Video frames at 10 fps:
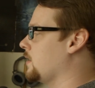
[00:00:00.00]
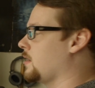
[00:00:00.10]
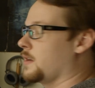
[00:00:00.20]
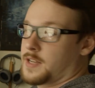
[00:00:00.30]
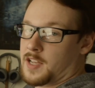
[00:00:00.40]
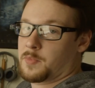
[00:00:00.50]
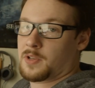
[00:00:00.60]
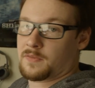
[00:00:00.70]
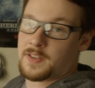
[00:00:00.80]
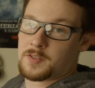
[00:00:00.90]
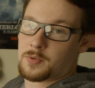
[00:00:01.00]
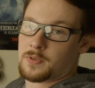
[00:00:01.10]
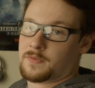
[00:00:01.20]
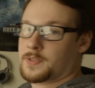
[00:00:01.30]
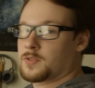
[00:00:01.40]
contact me on
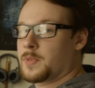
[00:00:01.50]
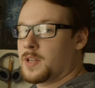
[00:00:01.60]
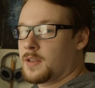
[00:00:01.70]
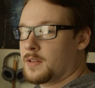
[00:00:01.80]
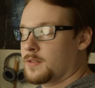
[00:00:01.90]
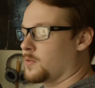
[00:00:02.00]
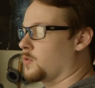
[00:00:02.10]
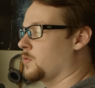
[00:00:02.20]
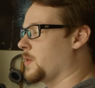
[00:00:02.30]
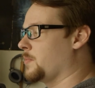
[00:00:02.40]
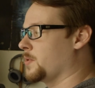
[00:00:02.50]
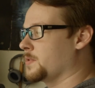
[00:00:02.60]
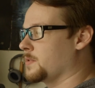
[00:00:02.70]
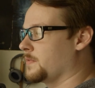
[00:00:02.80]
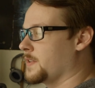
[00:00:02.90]
Facebook, Fritzel Media, or my
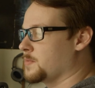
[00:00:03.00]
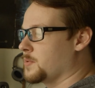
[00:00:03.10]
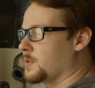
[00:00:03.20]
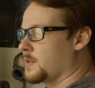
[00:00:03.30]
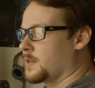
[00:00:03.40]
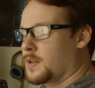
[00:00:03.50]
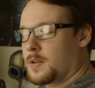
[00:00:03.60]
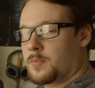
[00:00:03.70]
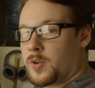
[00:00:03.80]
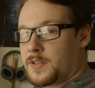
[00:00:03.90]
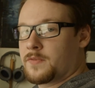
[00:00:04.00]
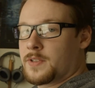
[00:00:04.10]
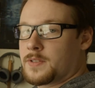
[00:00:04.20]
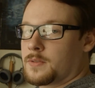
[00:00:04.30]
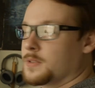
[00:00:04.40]
personal Facebook, Bryce
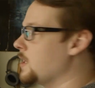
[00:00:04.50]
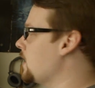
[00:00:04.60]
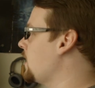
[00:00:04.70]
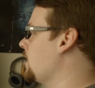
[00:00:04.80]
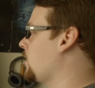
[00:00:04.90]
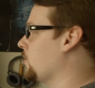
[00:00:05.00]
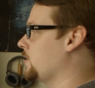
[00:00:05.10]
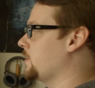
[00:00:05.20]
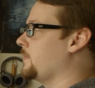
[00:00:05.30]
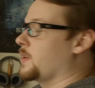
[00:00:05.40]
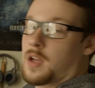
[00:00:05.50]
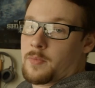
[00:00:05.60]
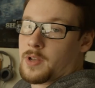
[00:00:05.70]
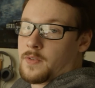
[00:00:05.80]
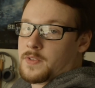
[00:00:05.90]
Fritzel. or just leave a
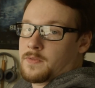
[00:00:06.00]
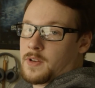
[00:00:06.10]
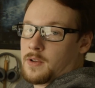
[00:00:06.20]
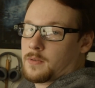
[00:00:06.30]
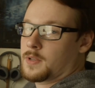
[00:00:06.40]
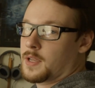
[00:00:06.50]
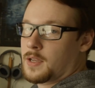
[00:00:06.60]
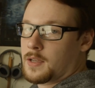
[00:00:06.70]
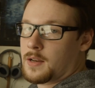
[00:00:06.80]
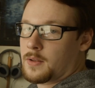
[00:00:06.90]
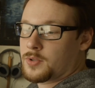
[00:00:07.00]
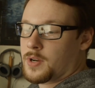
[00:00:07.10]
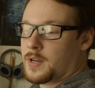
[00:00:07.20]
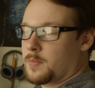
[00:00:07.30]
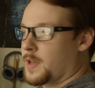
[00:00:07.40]
comment on this video, and I'll
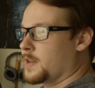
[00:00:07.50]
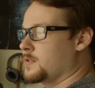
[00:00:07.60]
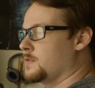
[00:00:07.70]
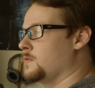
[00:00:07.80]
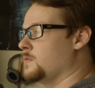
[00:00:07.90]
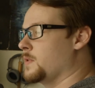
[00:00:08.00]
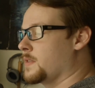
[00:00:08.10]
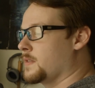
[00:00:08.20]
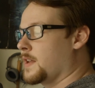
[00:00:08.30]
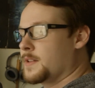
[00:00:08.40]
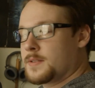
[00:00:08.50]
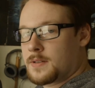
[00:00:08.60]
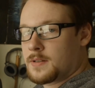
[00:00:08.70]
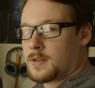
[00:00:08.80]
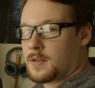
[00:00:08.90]
try to get back to you with an
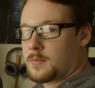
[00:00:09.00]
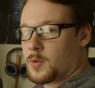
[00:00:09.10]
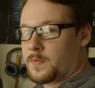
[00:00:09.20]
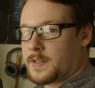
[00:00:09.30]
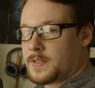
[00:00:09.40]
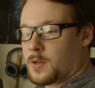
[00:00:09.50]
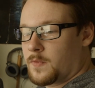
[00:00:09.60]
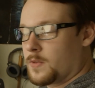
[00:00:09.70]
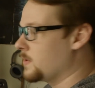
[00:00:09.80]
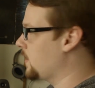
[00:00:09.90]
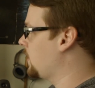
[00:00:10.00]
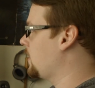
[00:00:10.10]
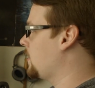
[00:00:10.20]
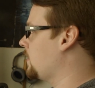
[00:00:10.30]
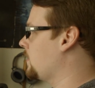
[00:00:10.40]
answer. Hopefully it's helpful.
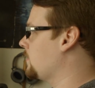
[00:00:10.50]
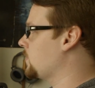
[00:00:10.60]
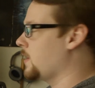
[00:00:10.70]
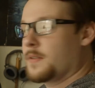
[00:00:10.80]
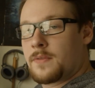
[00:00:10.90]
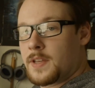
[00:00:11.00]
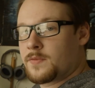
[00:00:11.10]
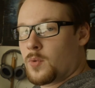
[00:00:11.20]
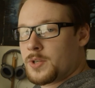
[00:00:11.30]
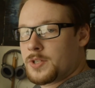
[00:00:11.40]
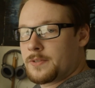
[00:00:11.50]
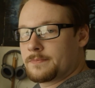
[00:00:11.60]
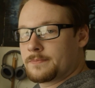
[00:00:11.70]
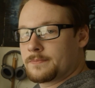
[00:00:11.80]
So yeah, thanks for watching.